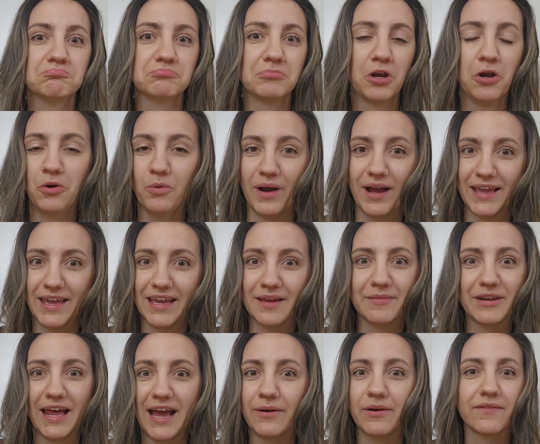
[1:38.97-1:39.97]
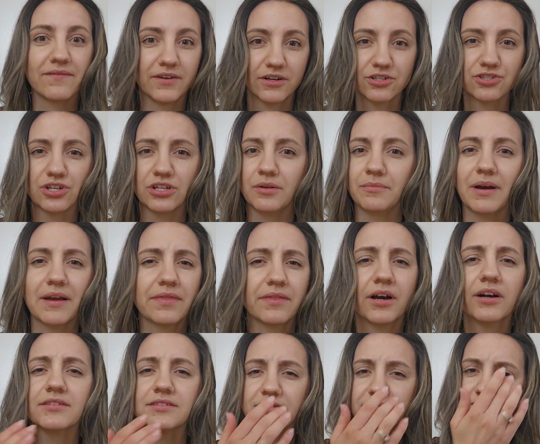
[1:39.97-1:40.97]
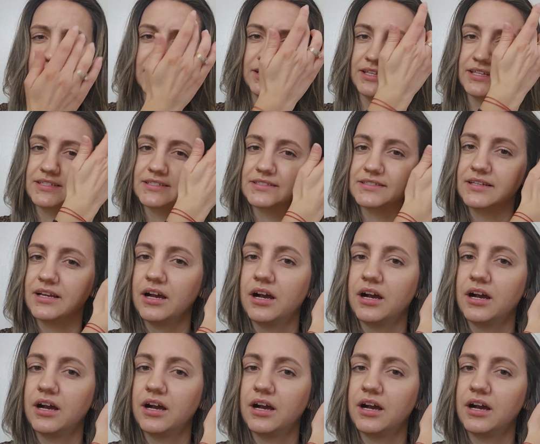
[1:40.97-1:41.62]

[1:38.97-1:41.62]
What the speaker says: who I am and how I function and my thoughts and feelings.